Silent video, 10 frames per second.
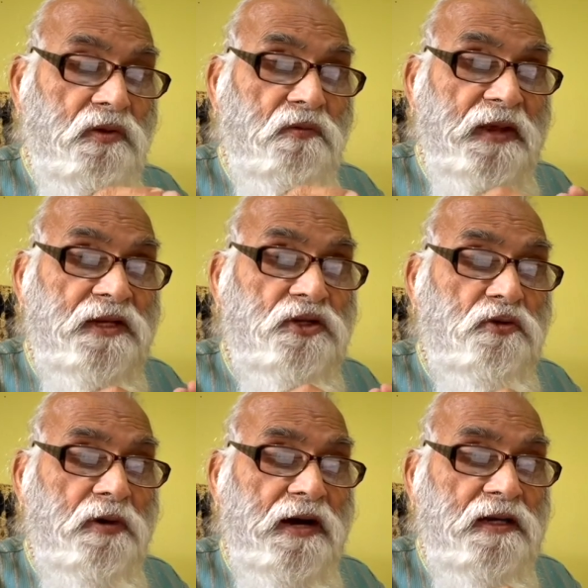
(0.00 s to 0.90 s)
When
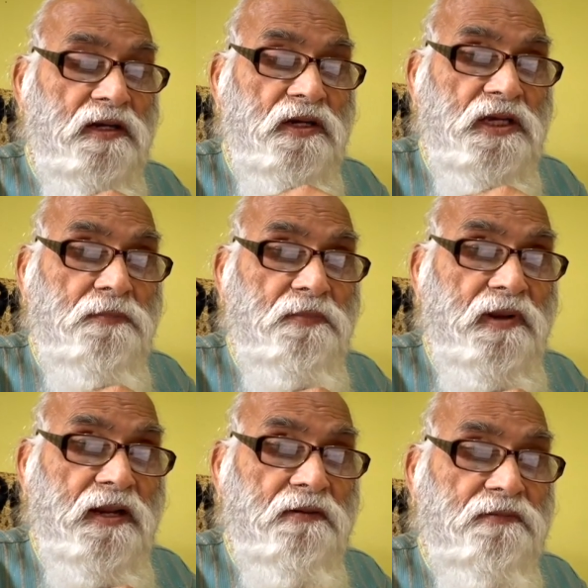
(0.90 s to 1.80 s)
you are in deep
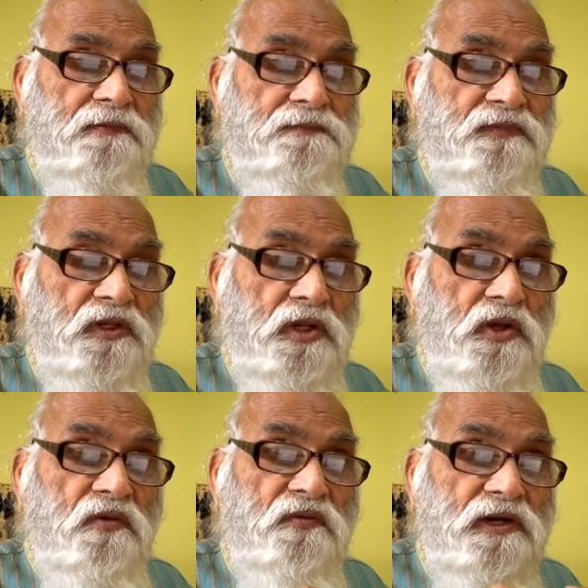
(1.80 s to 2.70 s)
love,
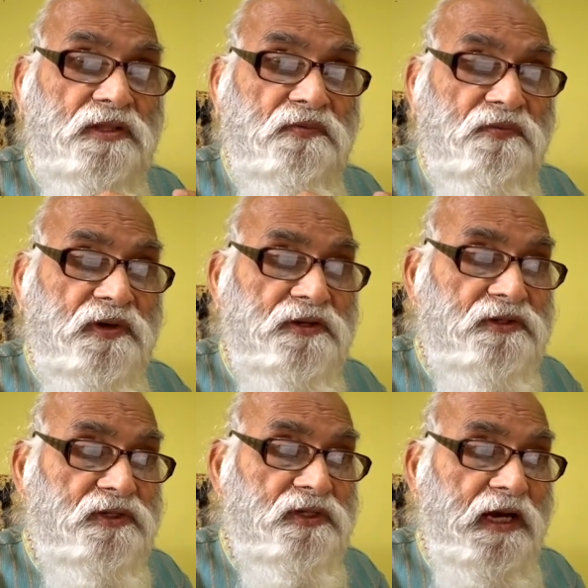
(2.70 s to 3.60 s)
for the
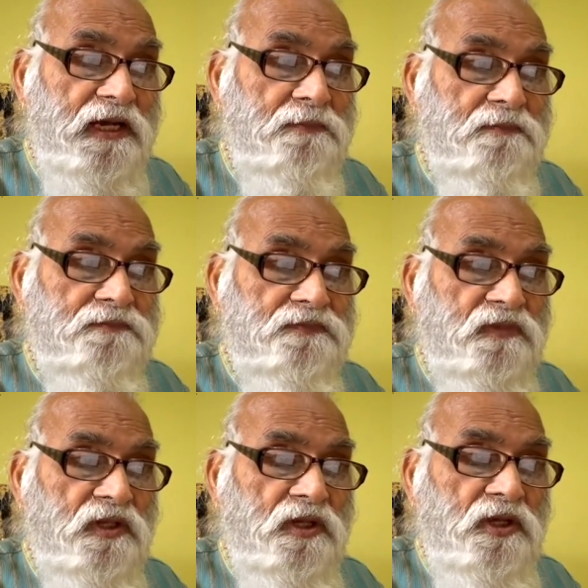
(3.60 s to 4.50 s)
first time,
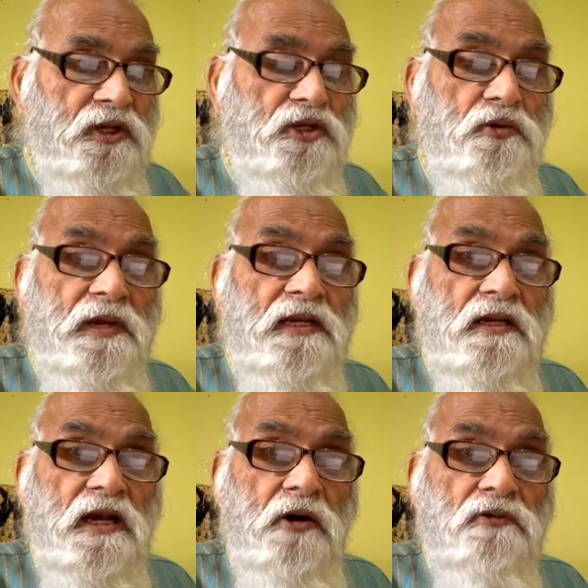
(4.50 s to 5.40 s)
you
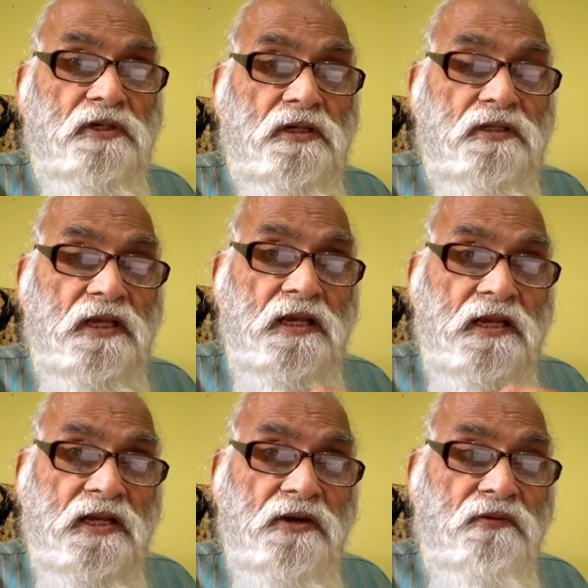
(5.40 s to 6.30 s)
encounter the
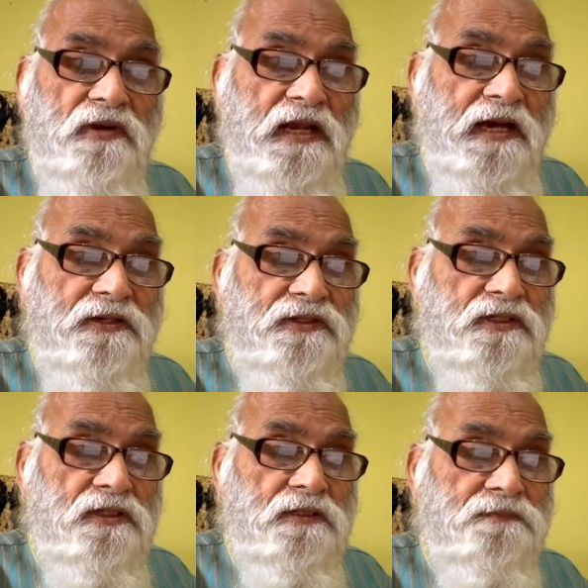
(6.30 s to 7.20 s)
inner
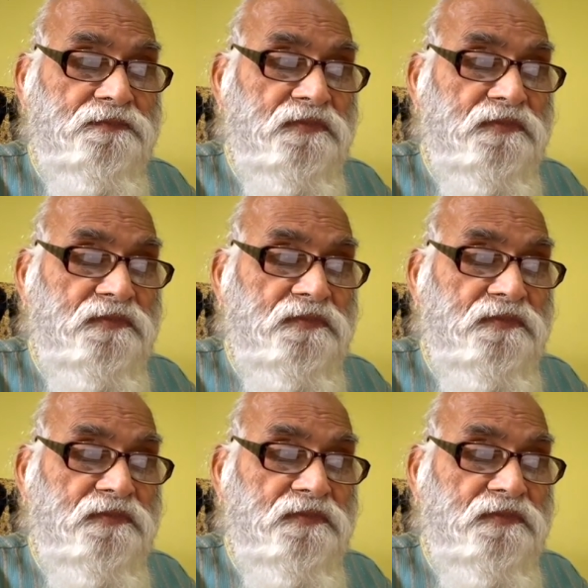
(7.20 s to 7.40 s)
reality.